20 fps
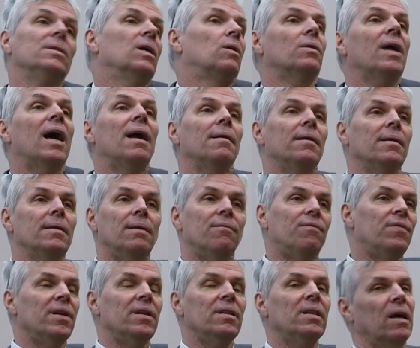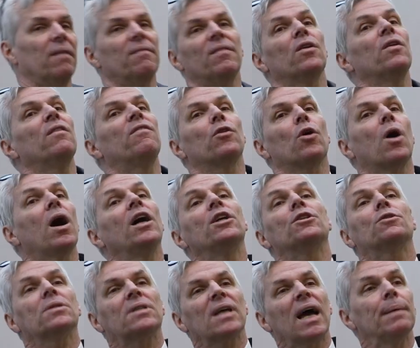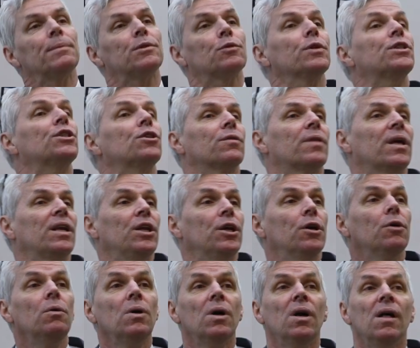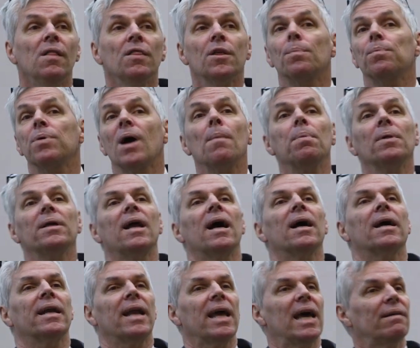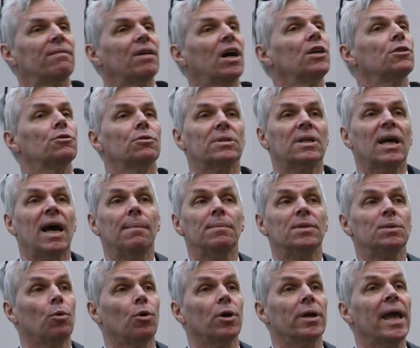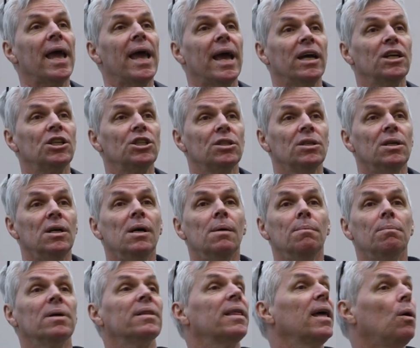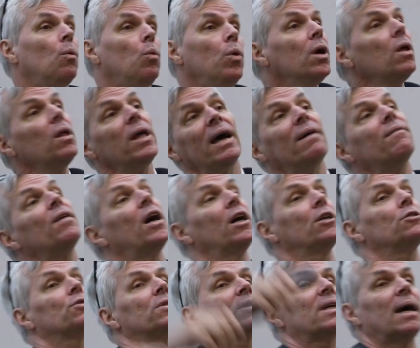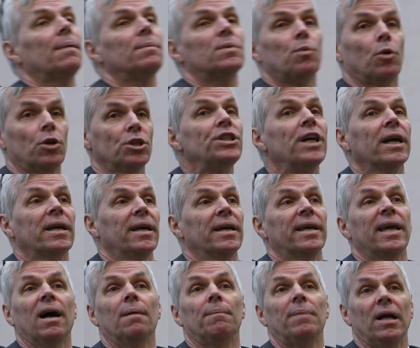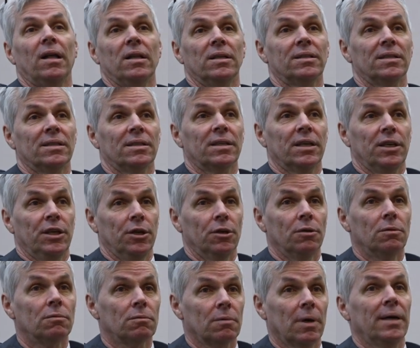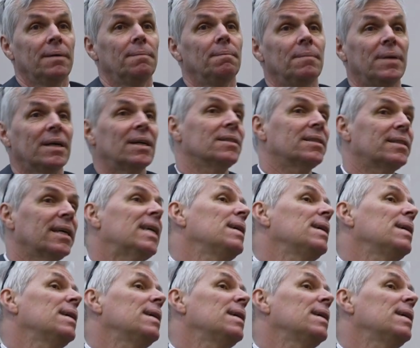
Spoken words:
not infinite, if they're 100 times richer than you, they're probably not going to have 100 times more cash, but they will have 100 times more checking account balances than you, right? Because they